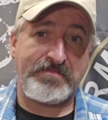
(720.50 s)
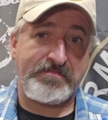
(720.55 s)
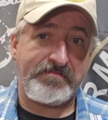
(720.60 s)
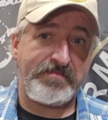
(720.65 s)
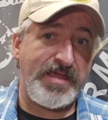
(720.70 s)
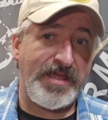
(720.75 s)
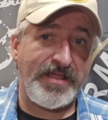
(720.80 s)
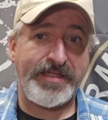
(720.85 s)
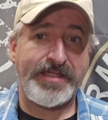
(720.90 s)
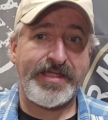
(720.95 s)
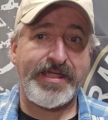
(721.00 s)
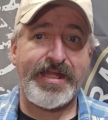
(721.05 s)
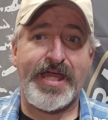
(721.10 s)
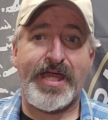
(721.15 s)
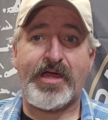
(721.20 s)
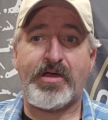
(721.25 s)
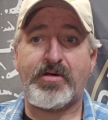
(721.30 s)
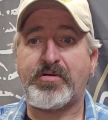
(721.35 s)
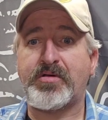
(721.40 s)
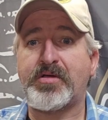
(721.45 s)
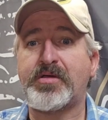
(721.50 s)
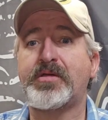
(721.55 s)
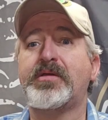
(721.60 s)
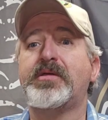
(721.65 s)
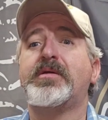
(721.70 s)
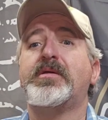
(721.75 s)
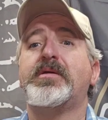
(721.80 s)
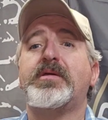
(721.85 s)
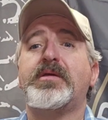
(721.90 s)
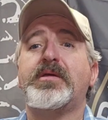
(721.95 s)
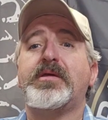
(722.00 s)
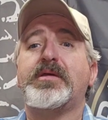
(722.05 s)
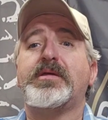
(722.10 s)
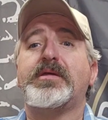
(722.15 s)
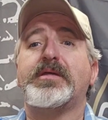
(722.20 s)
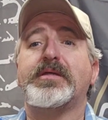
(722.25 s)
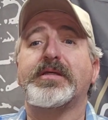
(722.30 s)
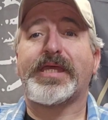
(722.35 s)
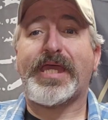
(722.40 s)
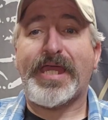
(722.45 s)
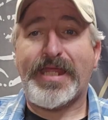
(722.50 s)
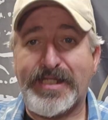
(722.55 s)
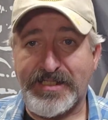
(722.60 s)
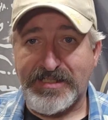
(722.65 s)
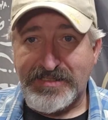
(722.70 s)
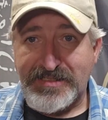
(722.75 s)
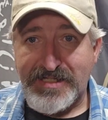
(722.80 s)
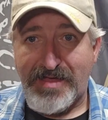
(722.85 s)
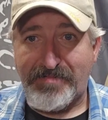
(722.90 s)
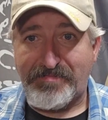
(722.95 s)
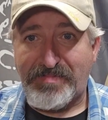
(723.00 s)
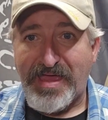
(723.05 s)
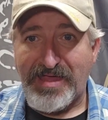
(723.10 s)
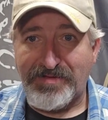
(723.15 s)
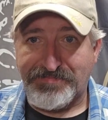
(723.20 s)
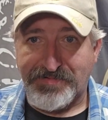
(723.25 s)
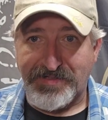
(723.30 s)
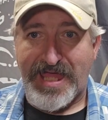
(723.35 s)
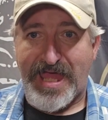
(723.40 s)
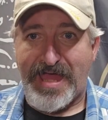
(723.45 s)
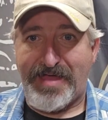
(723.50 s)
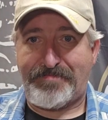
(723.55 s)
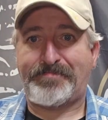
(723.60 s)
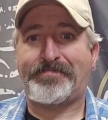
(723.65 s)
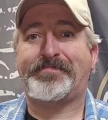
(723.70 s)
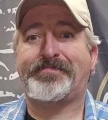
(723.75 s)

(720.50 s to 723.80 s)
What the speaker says: mailing it out. Canik does not pay for that.